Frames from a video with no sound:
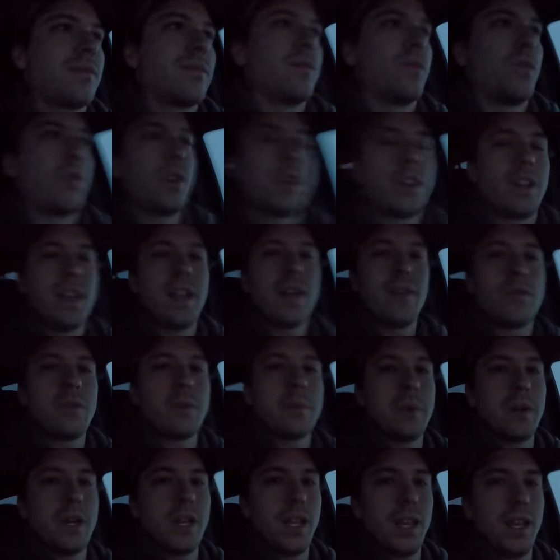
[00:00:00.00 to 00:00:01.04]
Morning,
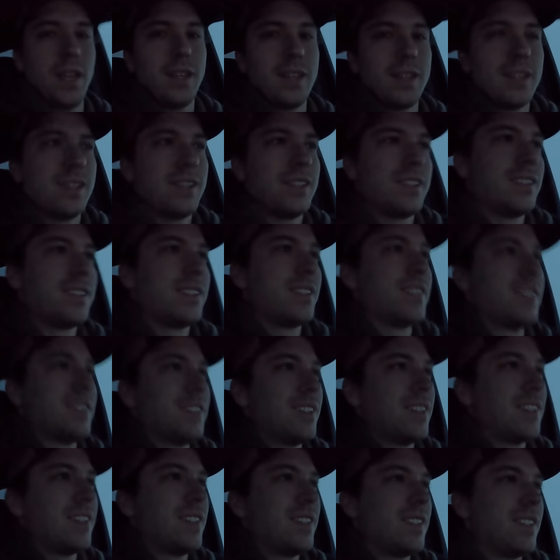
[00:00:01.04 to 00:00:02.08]
everybody.
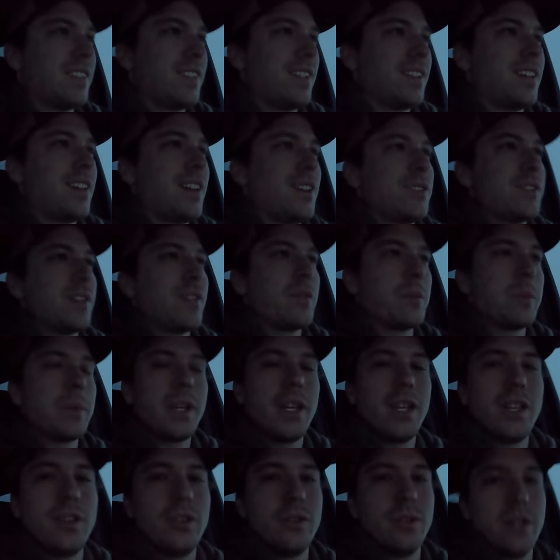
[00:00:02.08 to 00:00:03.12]
How's everybody
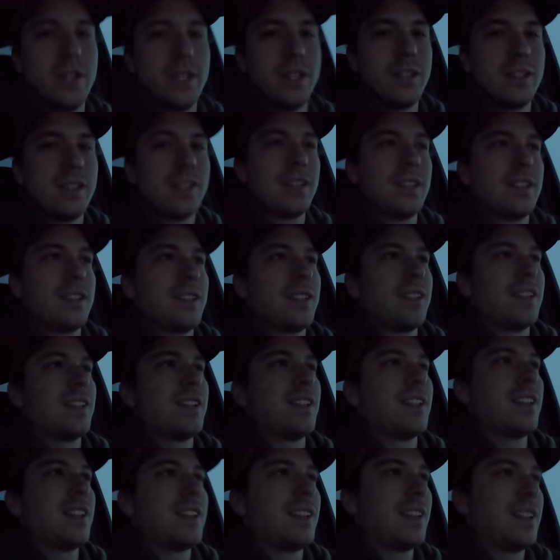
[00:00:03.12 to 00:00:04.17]

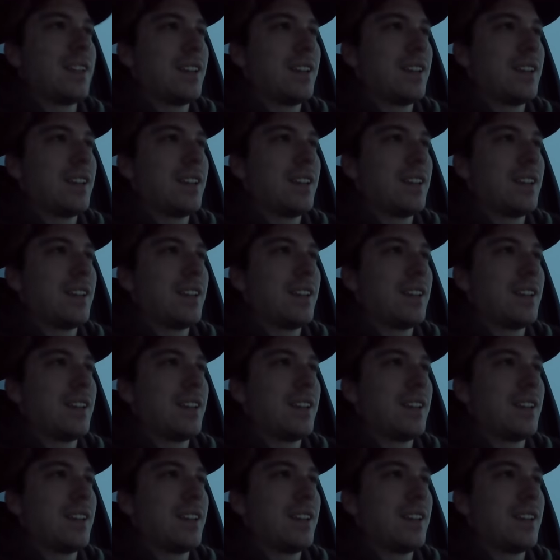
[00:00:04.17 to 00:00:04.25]
doing?